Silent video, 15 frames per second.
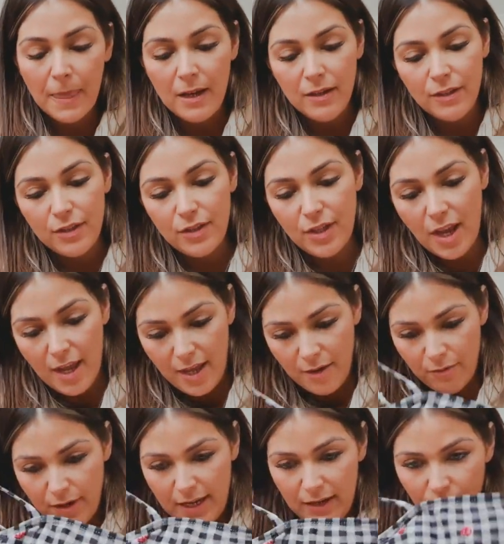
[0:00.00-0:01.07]

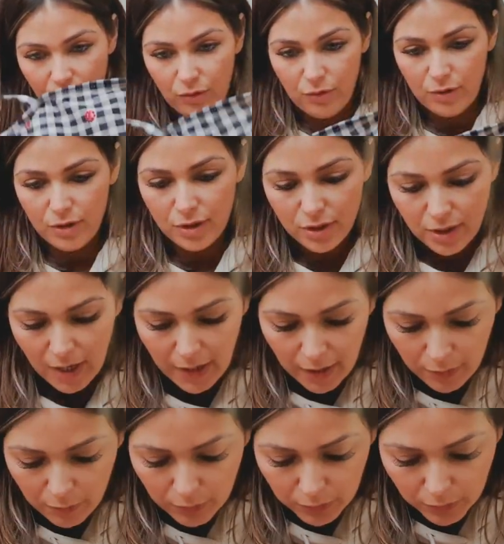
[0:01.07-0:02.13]
so it looks
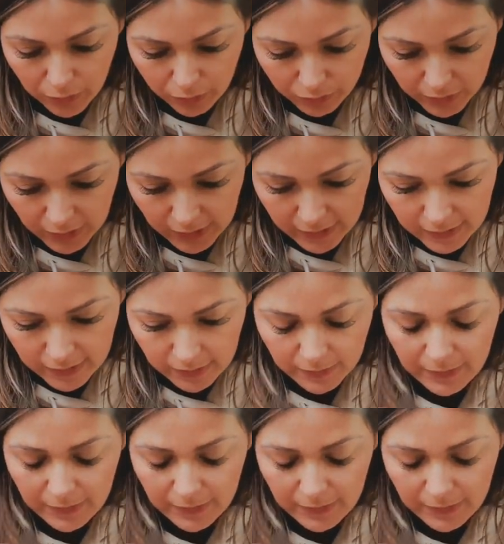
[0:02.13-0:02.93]
so lovely.